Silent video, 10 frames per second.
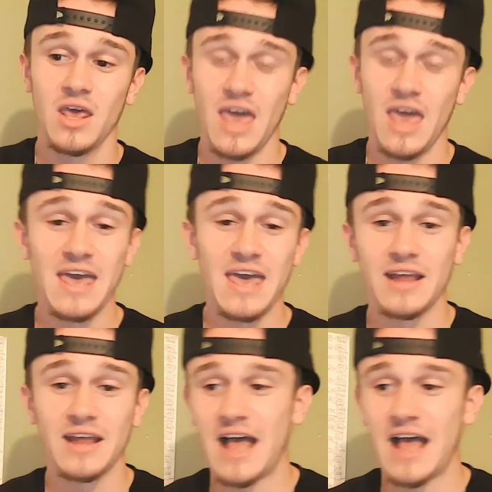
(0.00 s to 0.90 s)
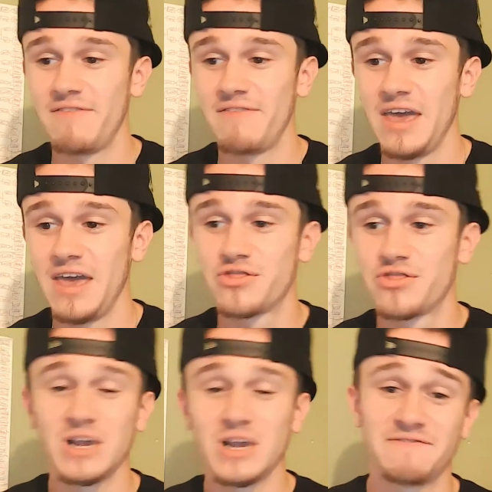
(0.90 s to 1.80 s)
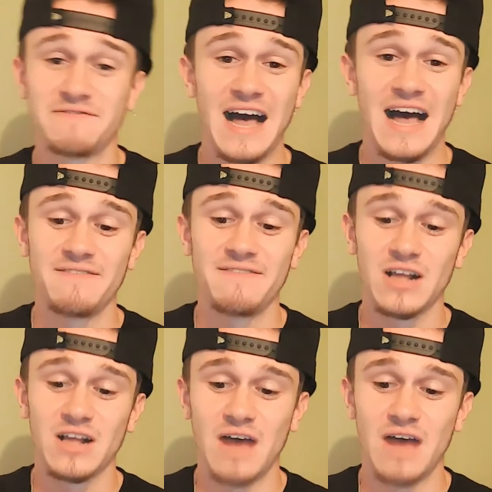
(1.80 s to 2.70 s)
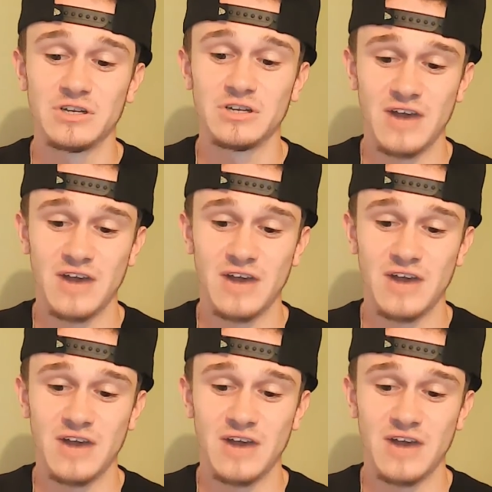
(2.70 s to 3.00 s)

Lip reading: and have a 3-5 conference